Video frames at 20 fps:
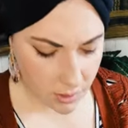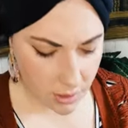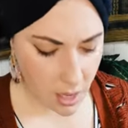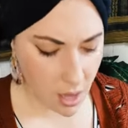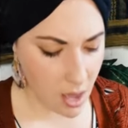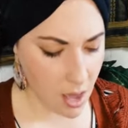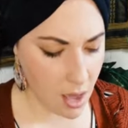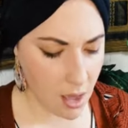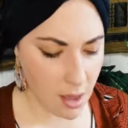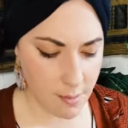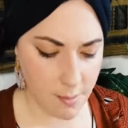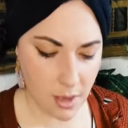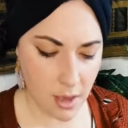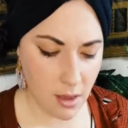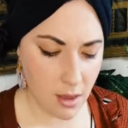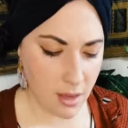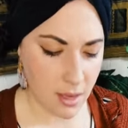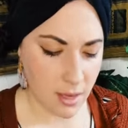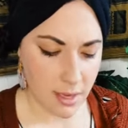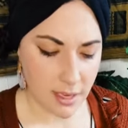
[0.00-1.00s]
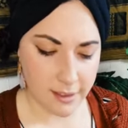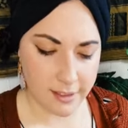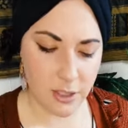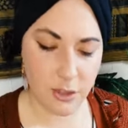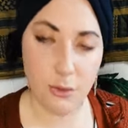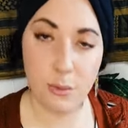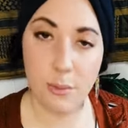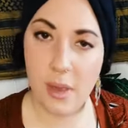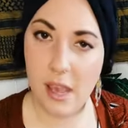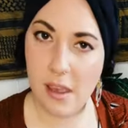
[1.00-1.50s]
Um,
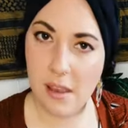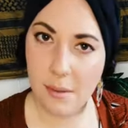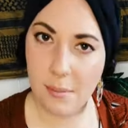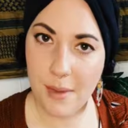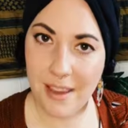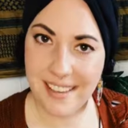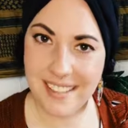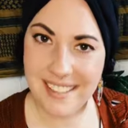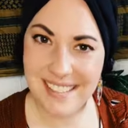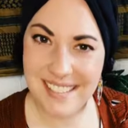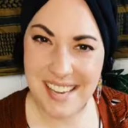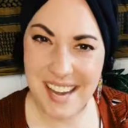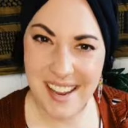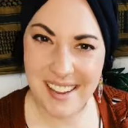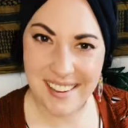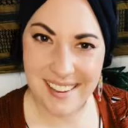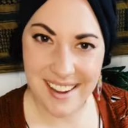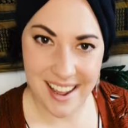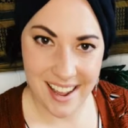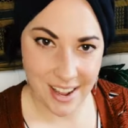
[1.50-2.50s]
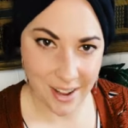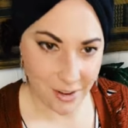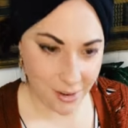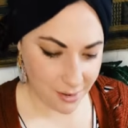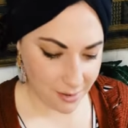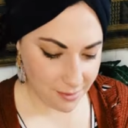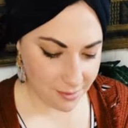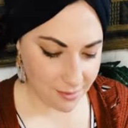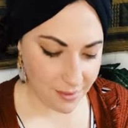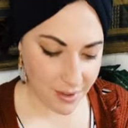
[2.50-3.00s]
to make my snake
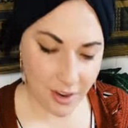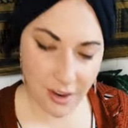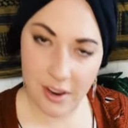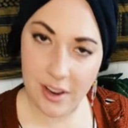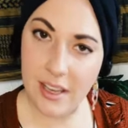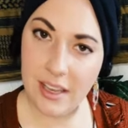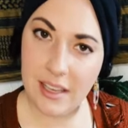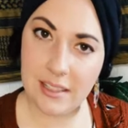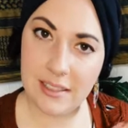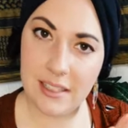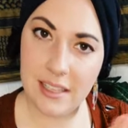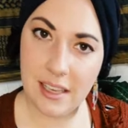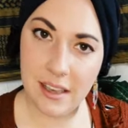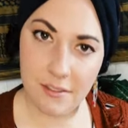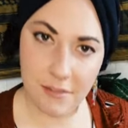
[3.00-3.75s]
now, very easy.